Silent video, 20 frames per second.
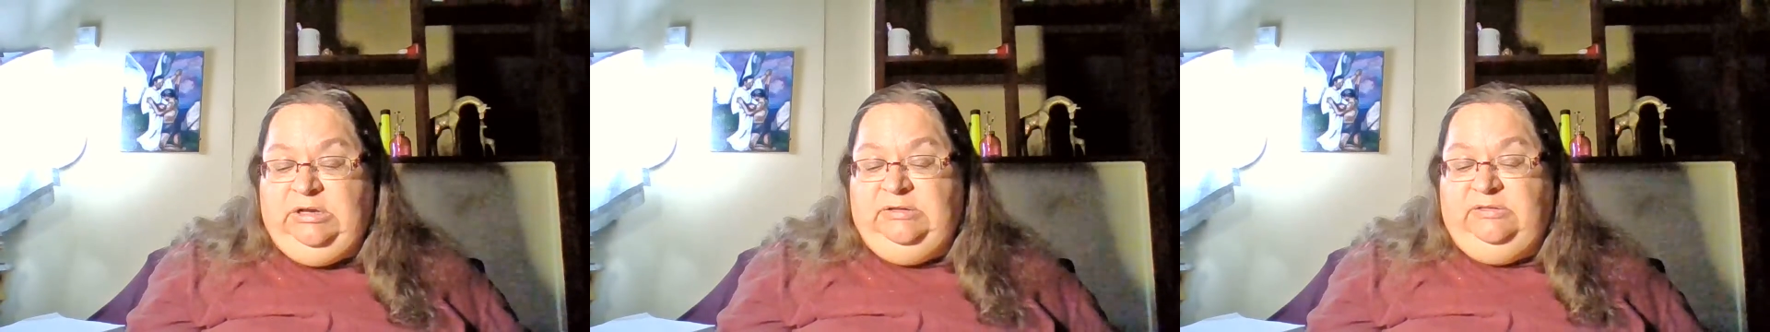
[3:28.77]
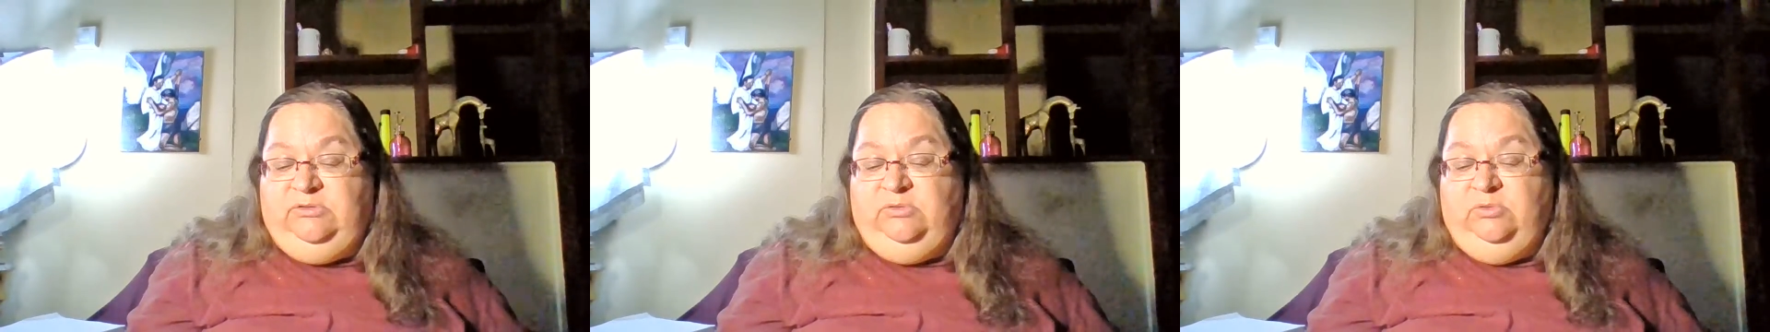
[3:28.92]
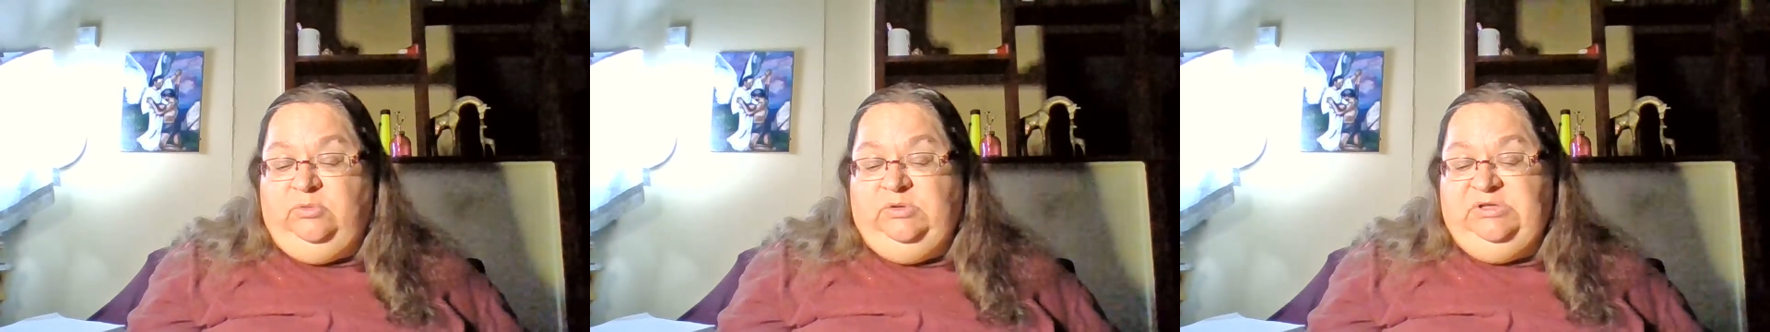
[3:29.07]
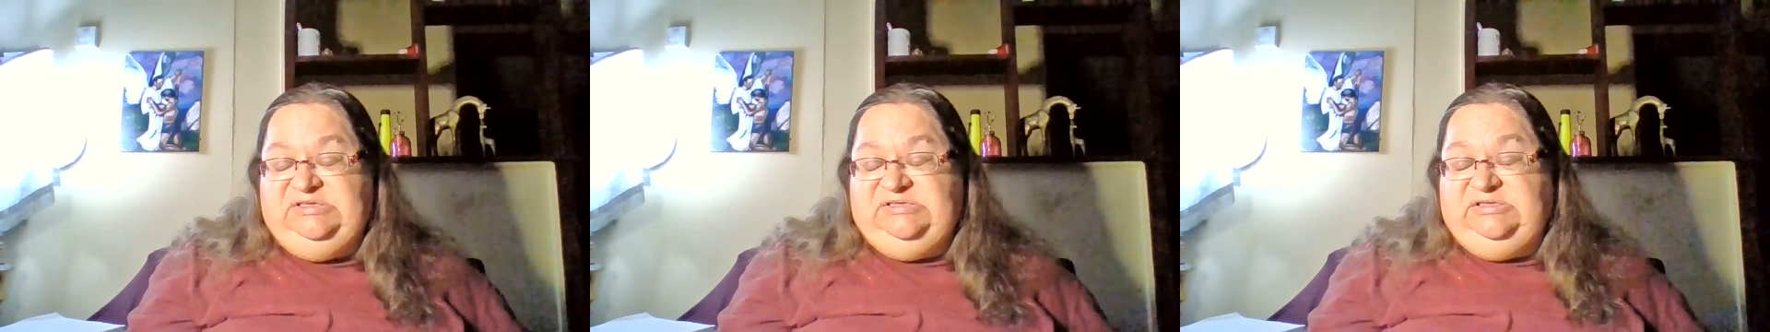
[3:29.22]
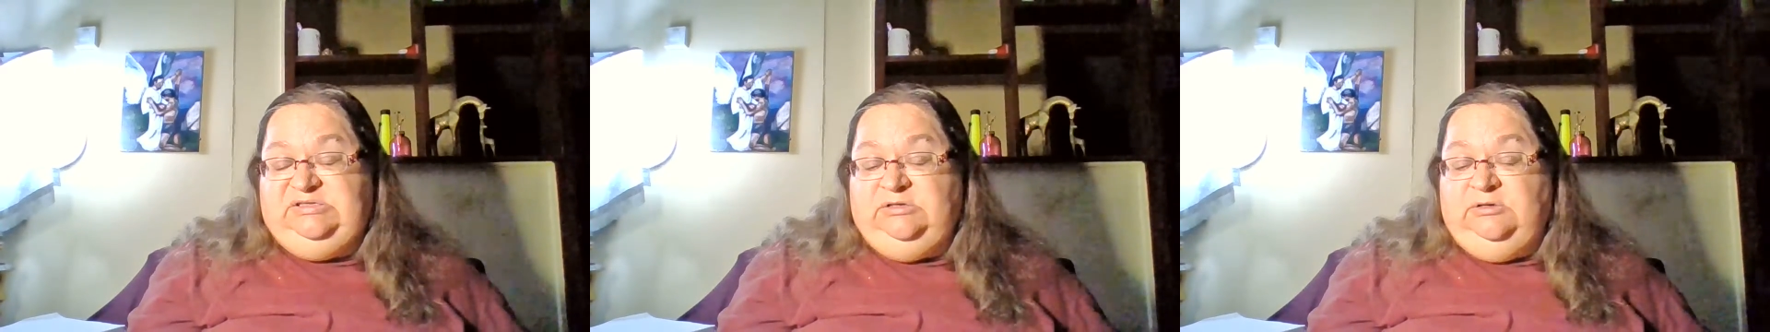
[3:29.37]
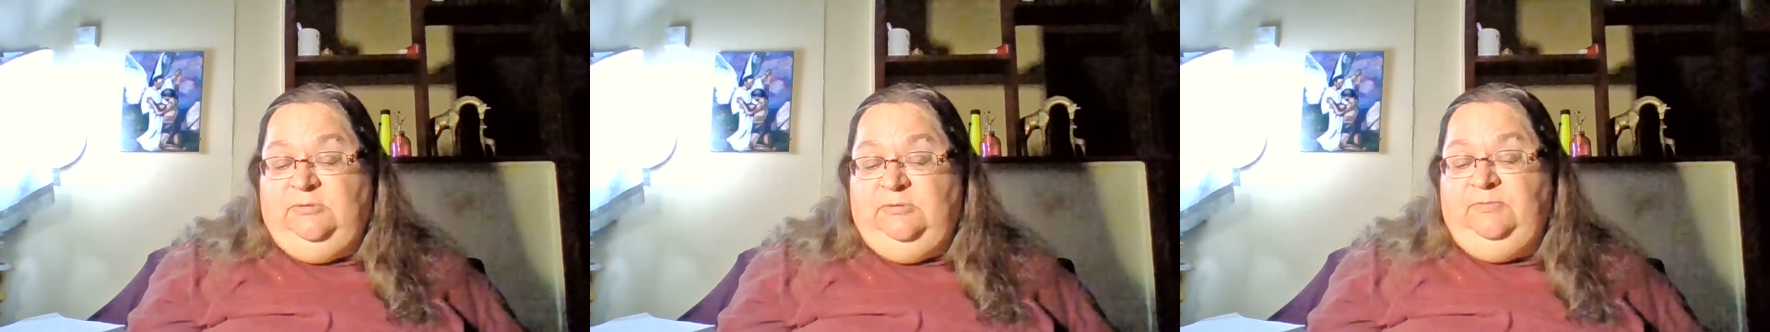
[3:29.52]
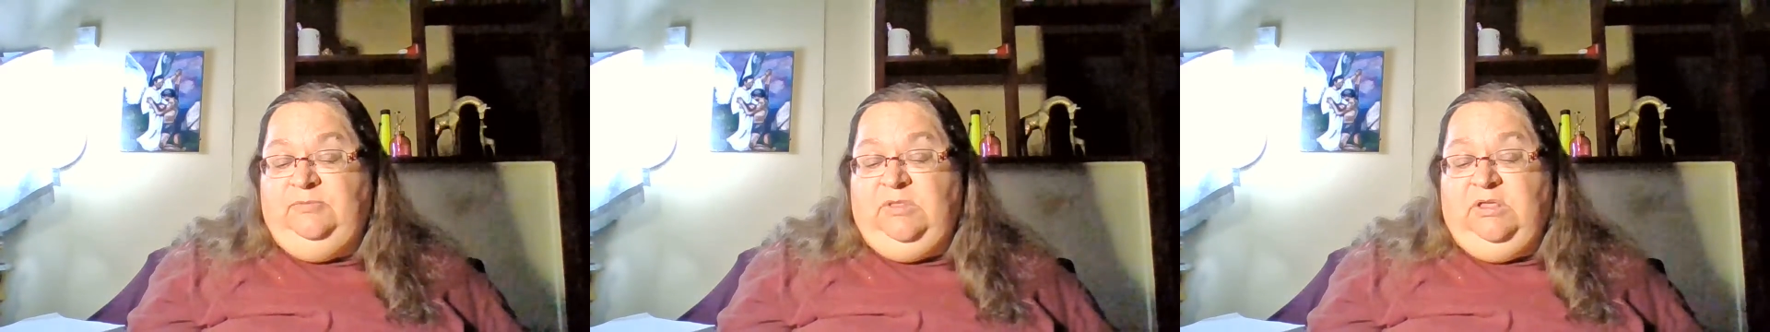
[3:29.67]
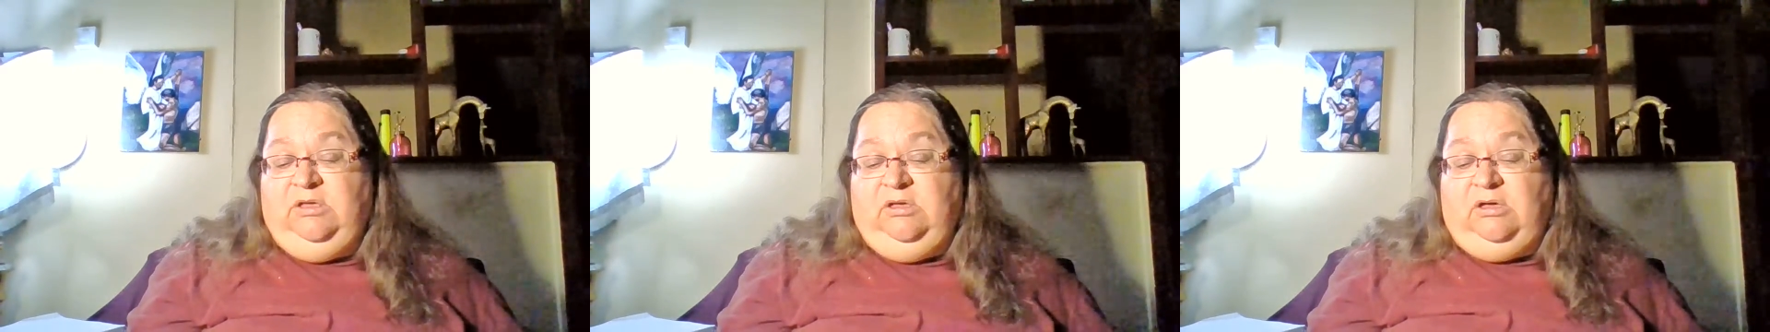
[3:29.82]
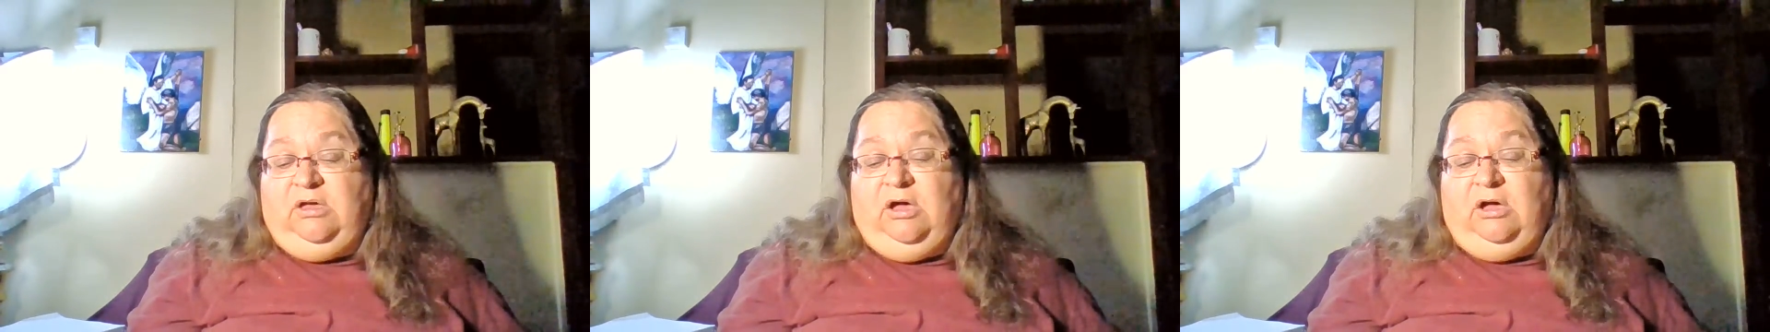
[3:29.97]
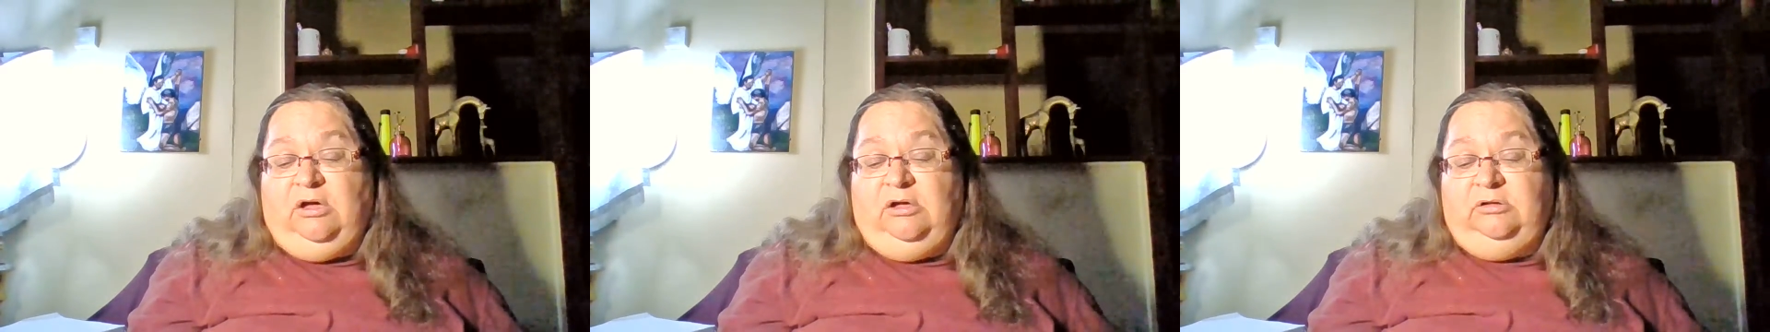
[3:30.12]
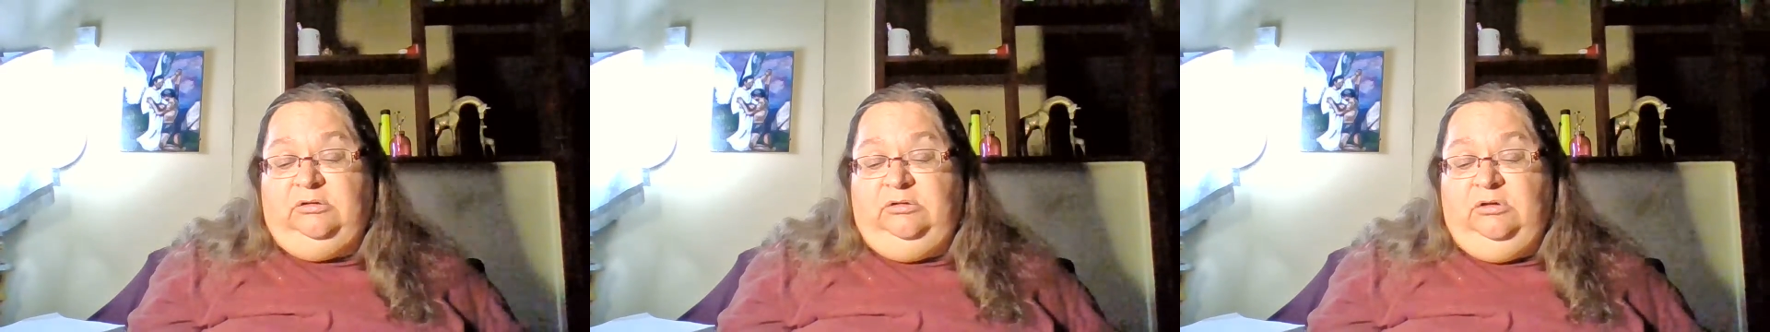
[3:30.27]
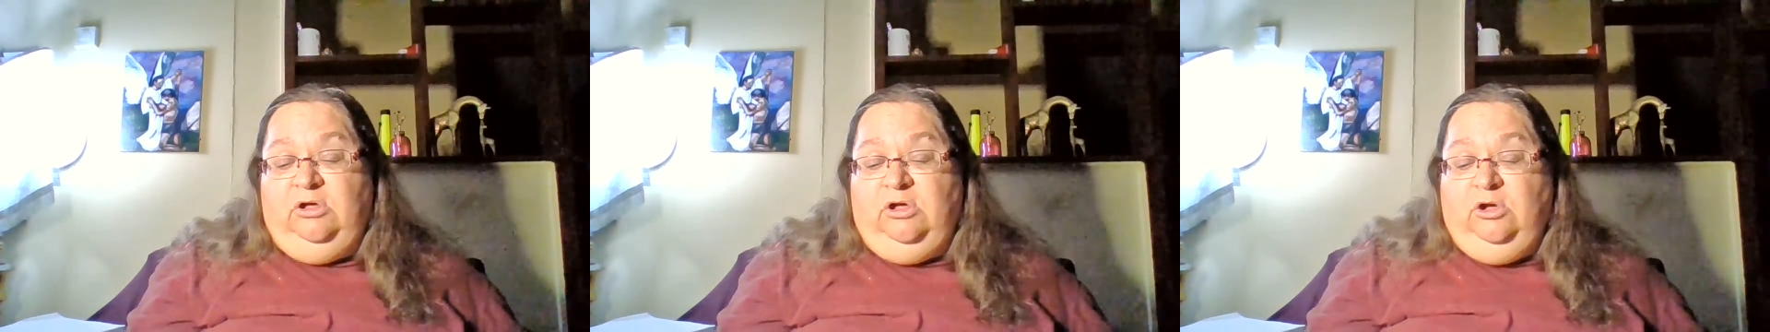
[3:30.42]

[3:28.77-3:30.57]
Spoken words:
the wisdom God